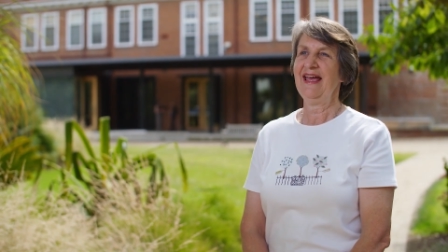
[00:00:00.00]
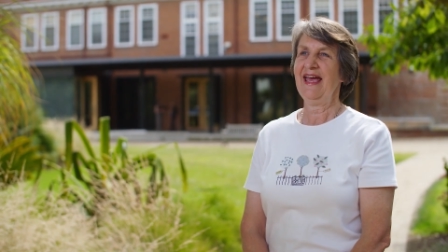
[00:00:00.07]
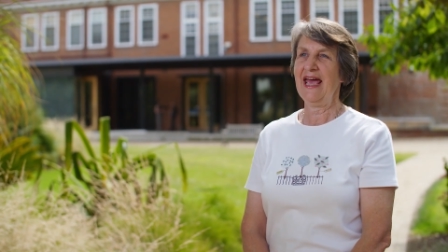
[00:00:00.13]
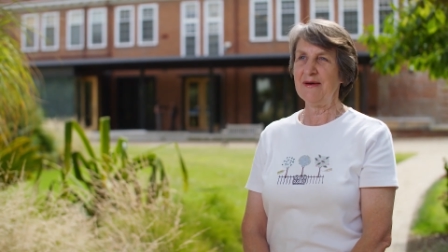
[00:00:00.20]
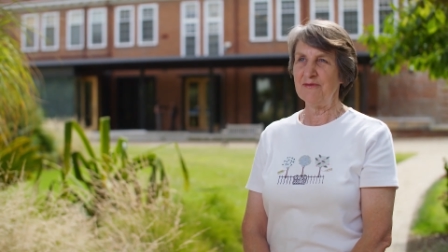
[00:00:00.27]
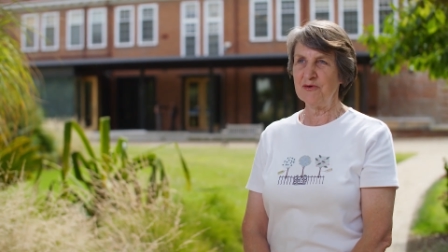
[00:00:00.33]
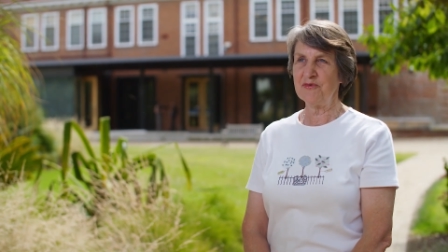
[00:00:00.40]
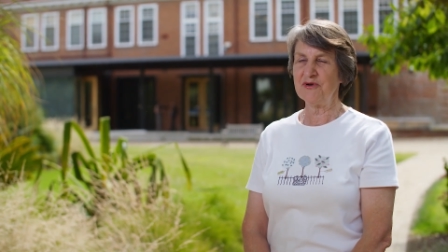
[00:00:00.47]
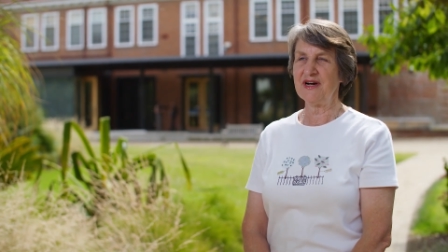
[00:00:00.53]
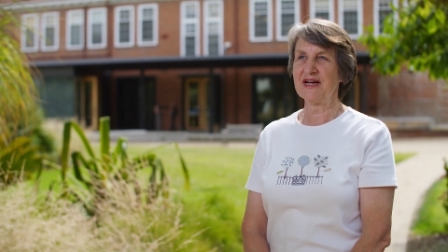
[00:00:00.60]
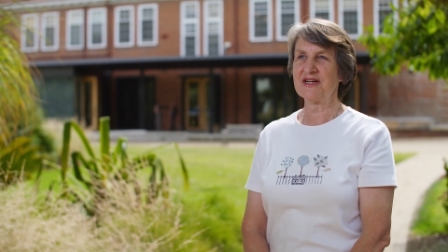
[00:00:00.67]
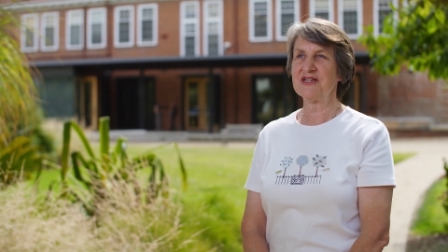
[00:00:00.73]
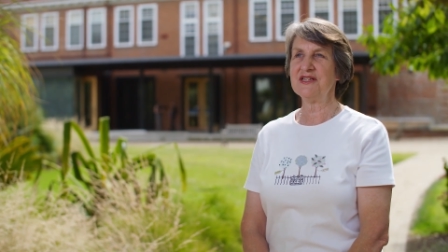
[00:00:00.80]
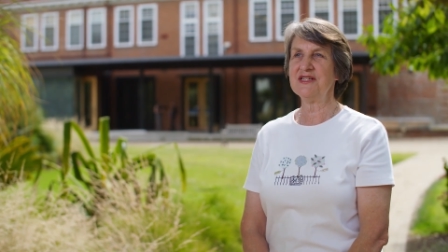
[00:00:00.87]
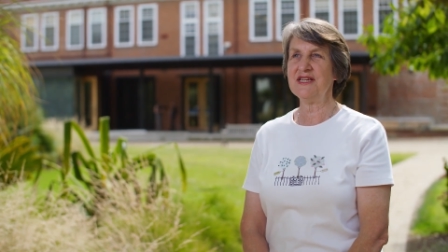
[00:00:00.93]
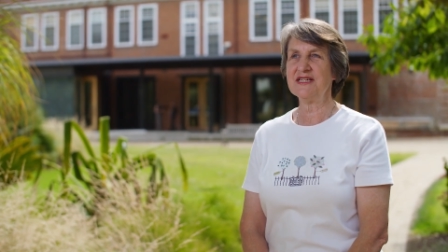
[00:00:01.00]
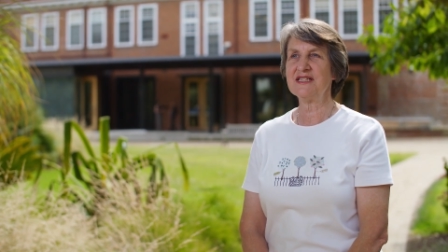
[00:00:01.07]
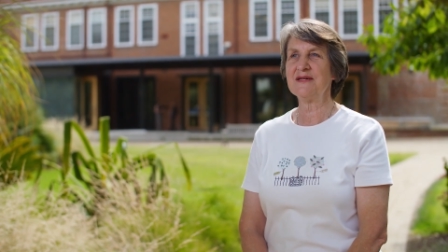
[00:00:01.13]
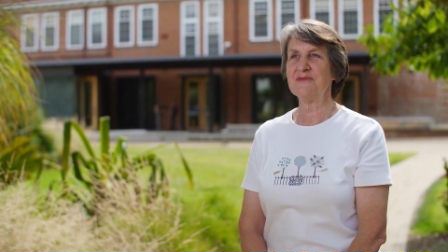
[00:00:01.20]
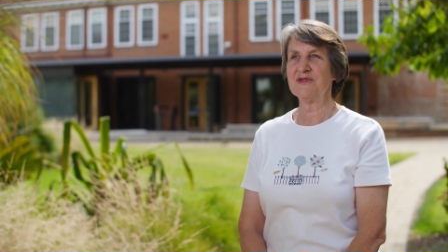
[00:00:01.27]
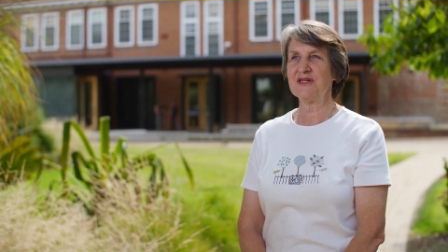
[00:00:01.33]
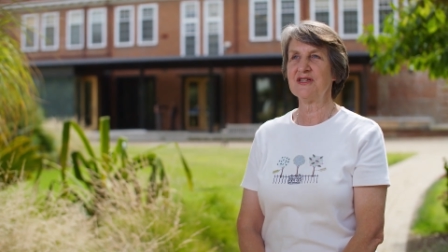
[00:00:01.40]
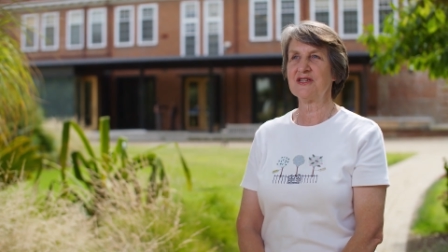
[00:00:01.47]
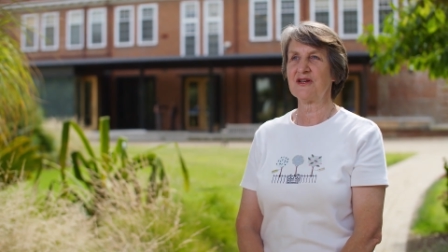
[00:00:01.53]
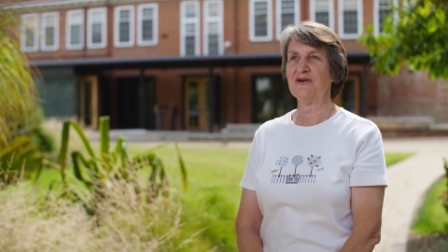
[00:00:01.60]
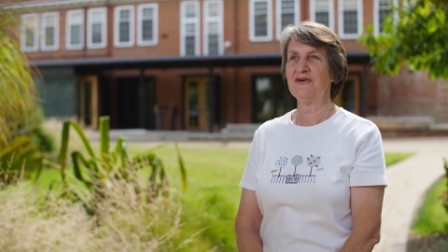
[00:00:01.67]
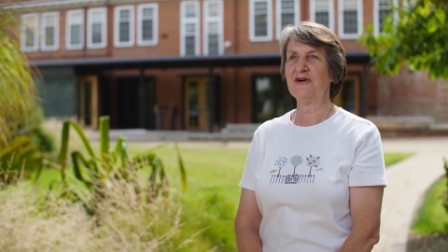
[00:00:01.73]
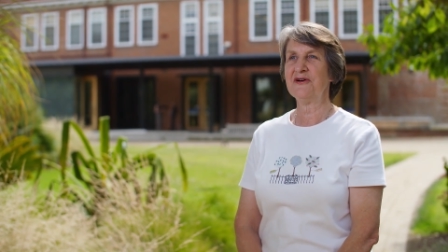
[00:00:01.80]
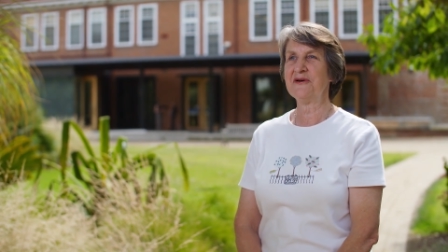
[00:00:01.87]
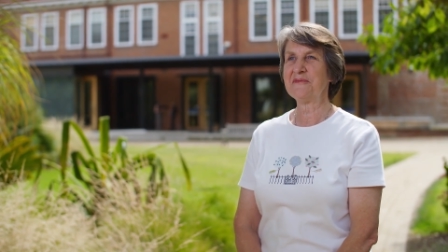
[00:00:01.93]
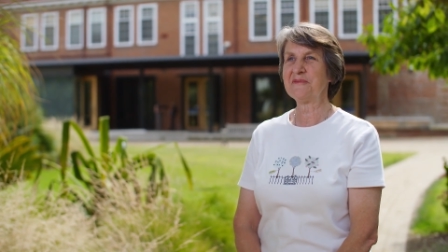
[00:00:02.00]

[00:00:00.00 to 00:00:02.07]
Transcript: animal production systems and so on.